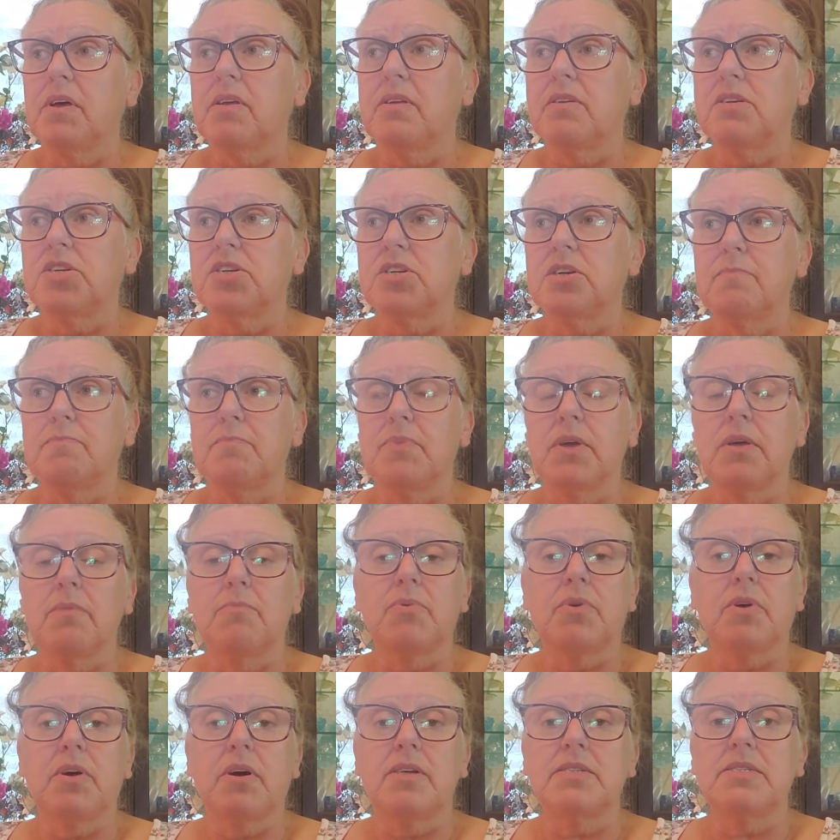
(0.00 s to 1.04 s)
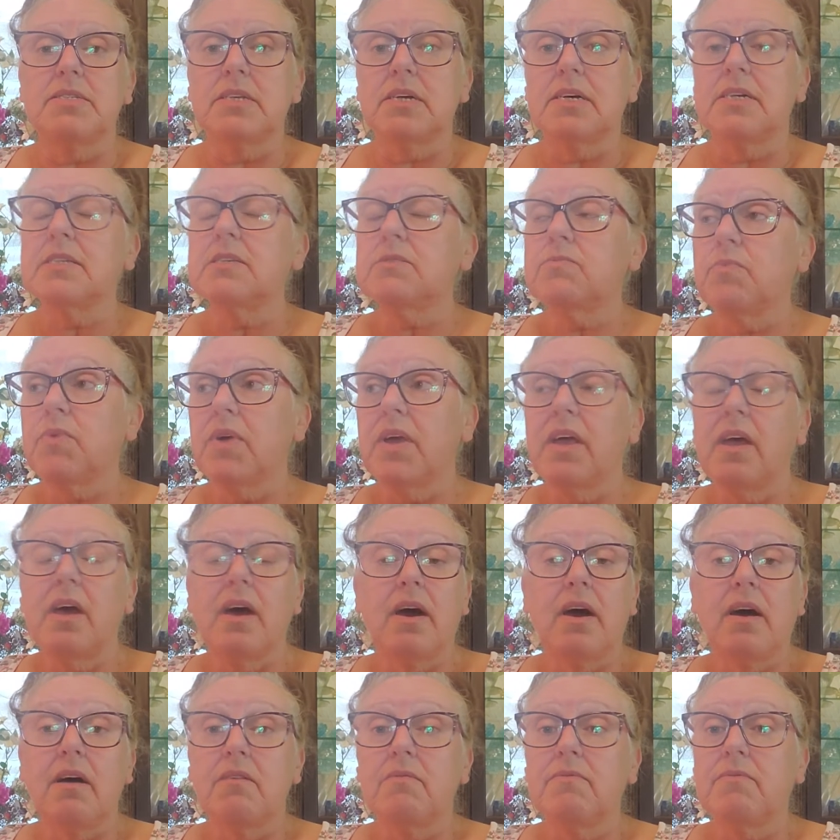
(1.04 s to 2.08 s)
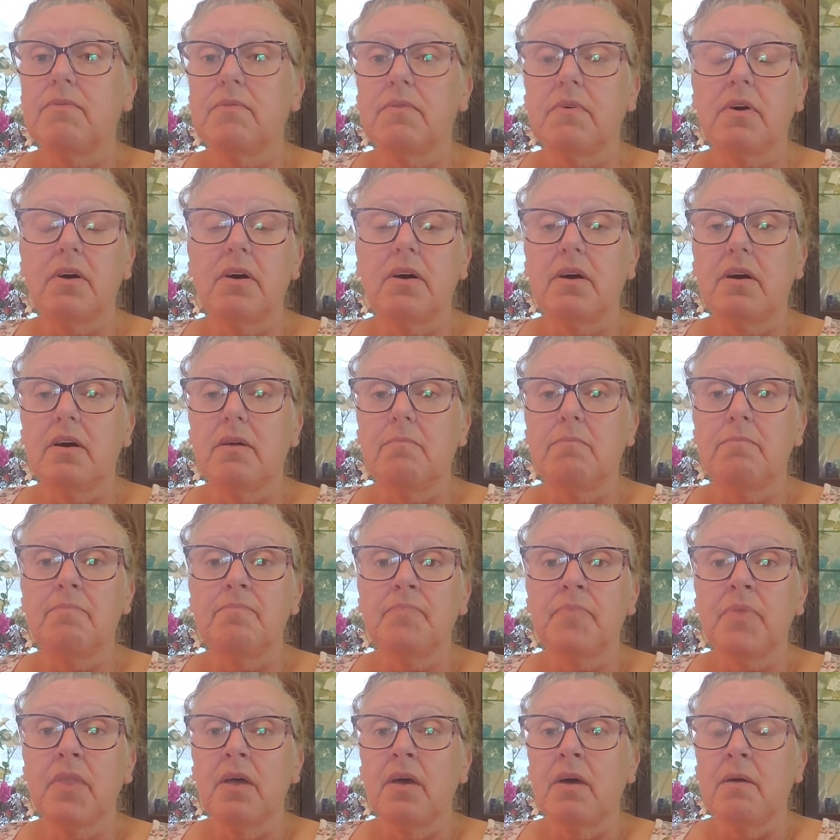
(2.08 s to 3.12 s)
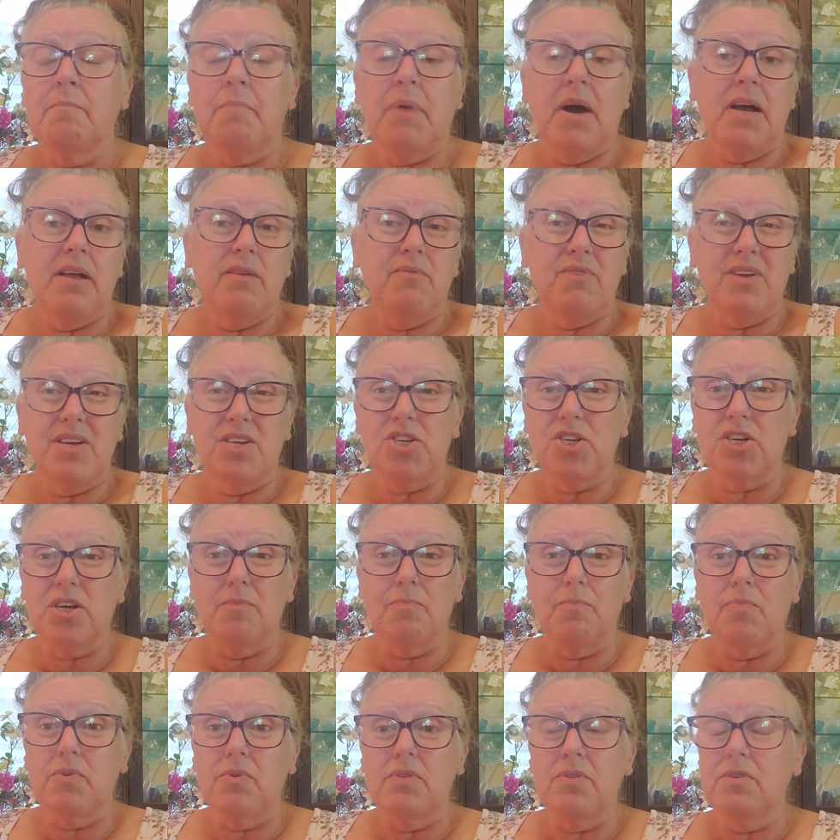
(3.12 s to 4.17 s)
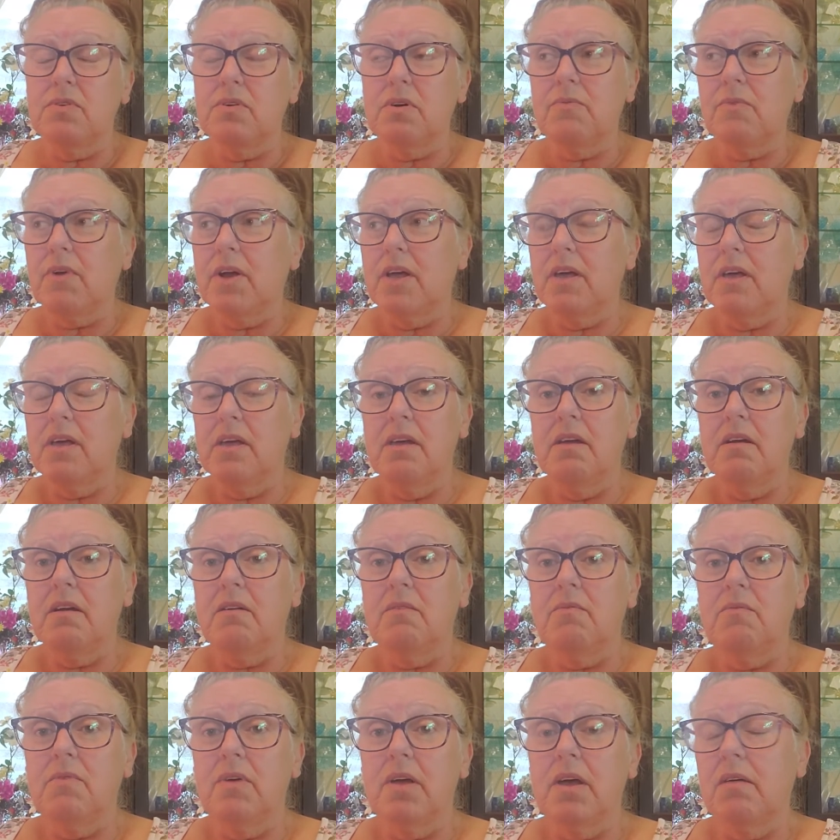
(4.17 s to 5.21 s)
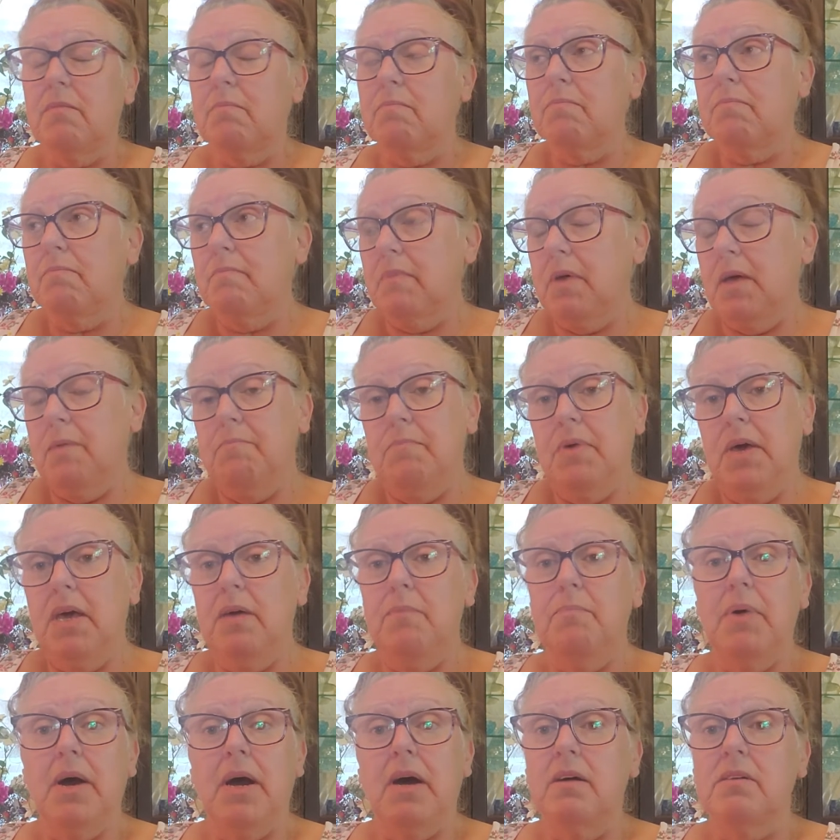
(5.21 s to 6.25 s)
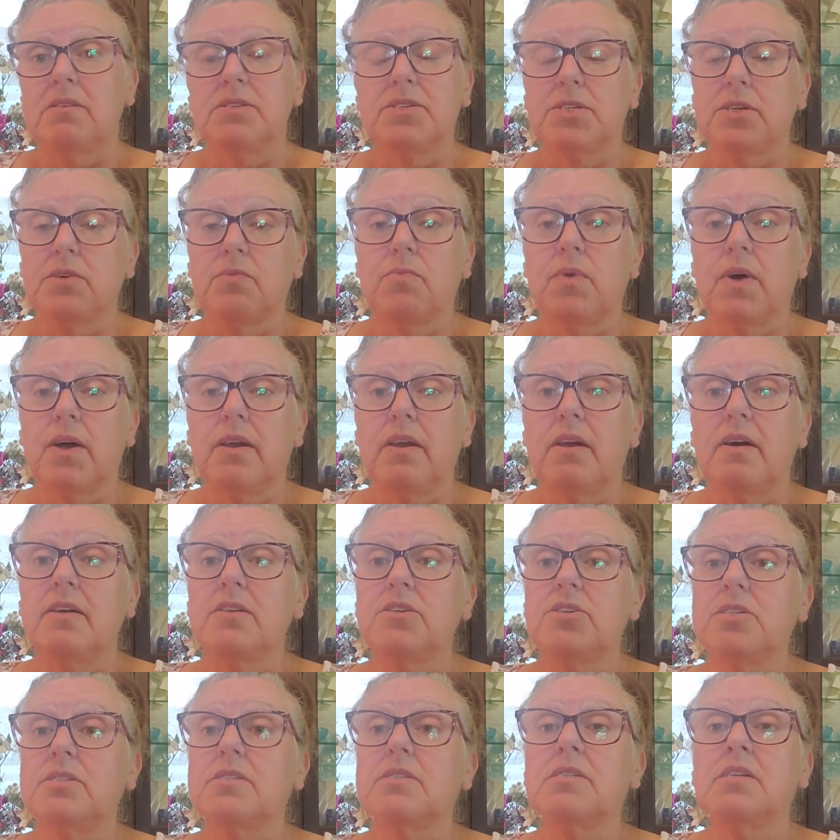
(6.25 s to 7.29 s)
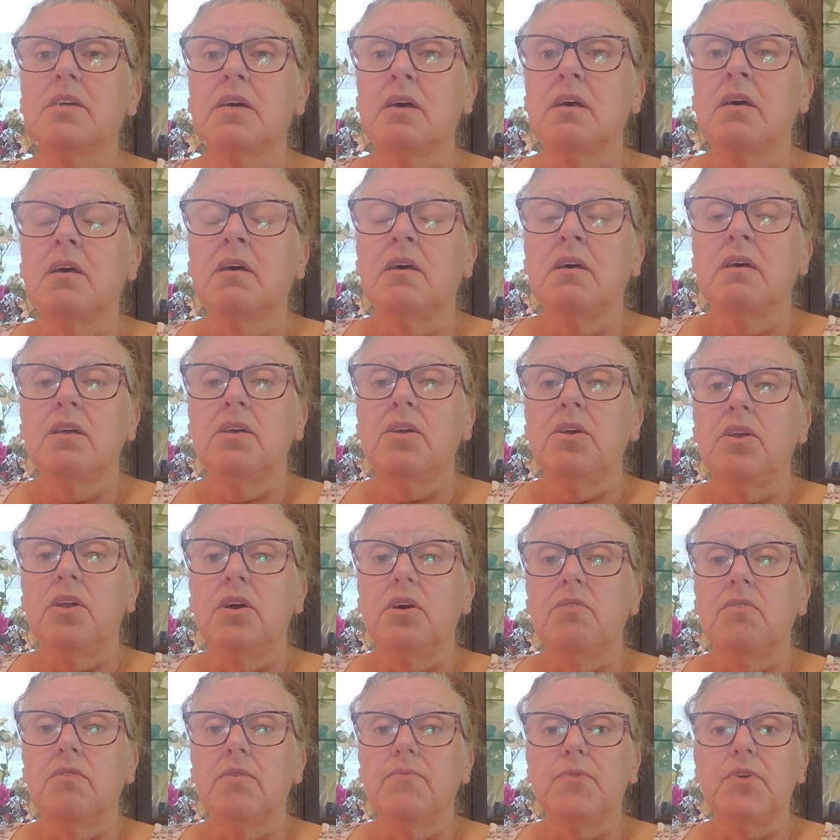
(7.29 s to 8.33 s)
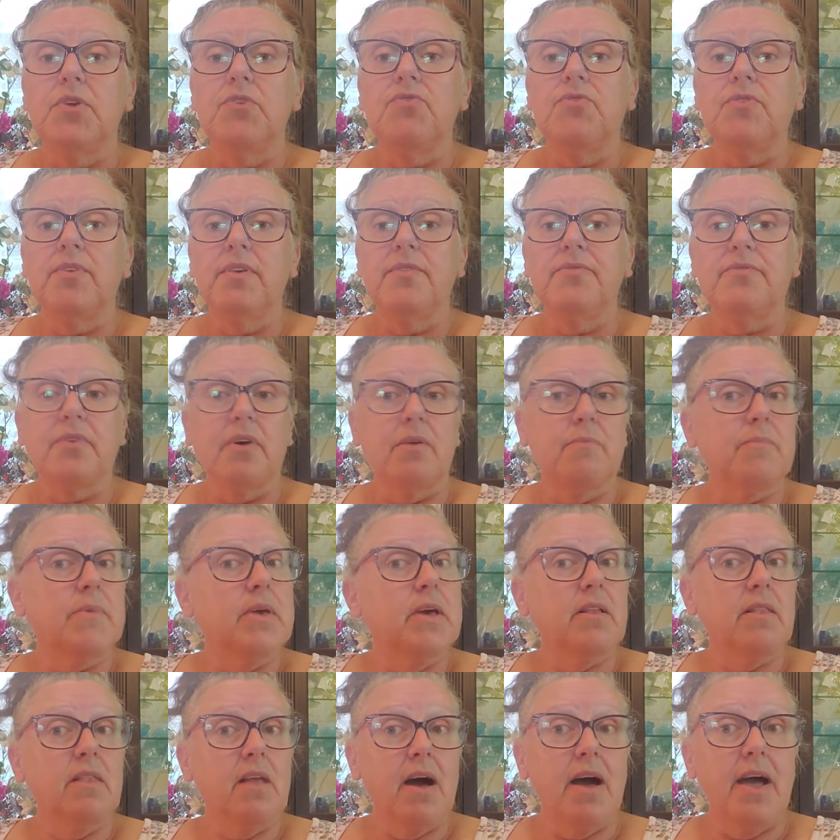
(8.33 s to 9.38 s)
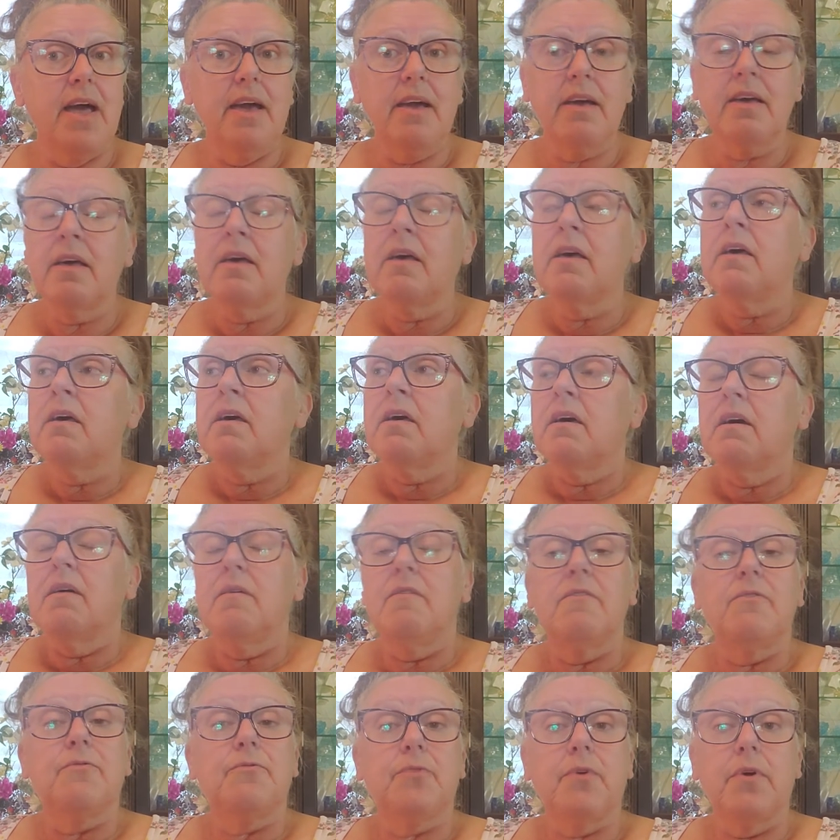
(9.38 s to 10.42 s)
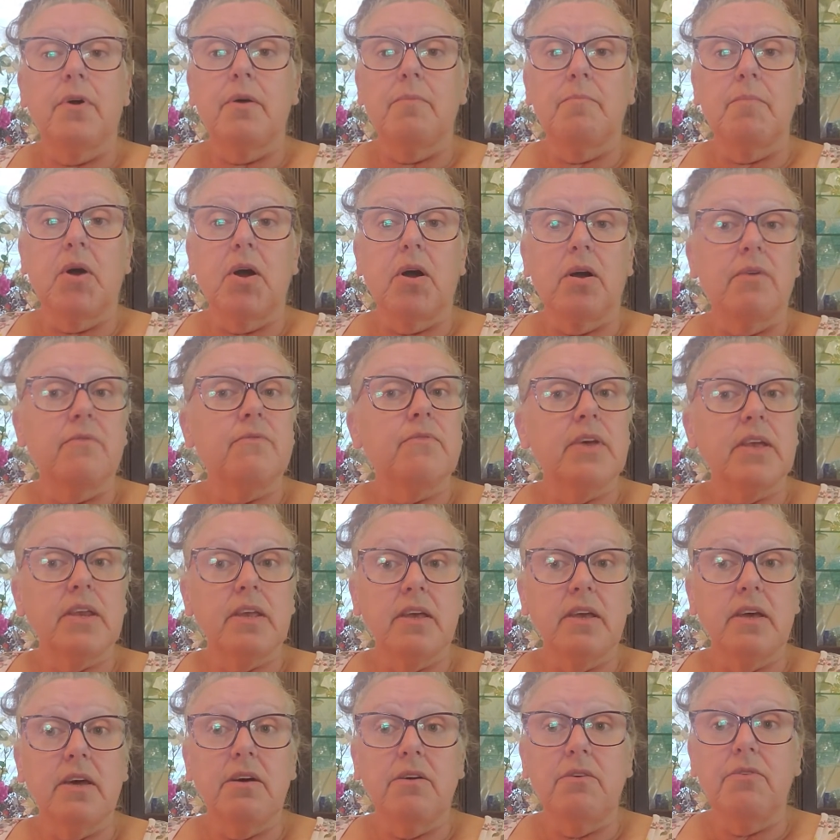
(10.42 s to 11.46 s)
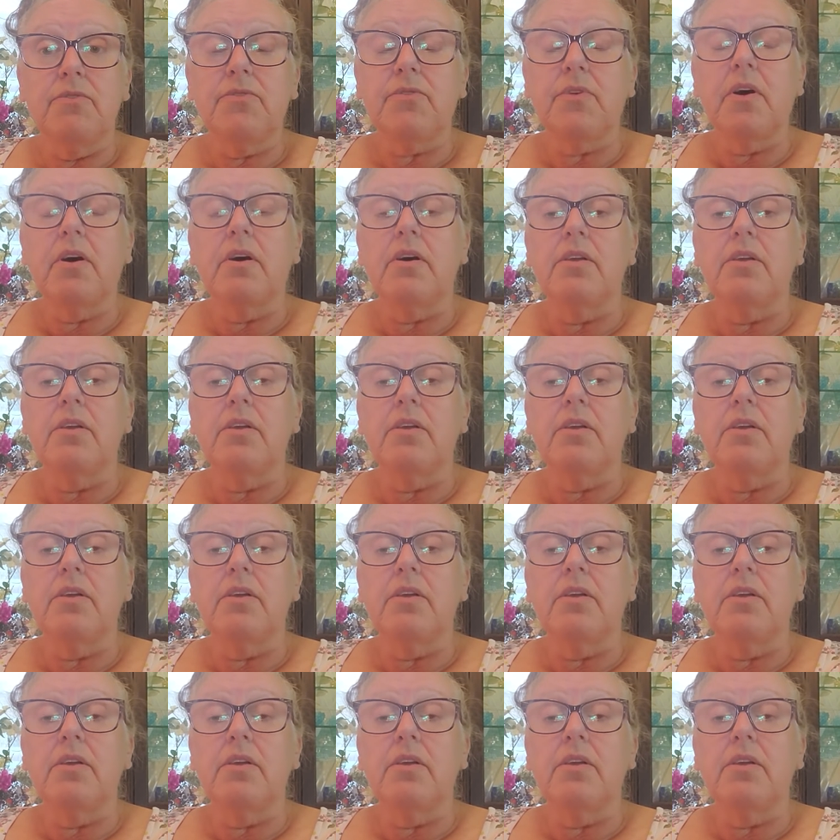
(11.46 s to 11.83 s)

shipping process. We have pirate ship. We'll do it right here and PayPal. So why not just, you know, if you see something you like from our videos on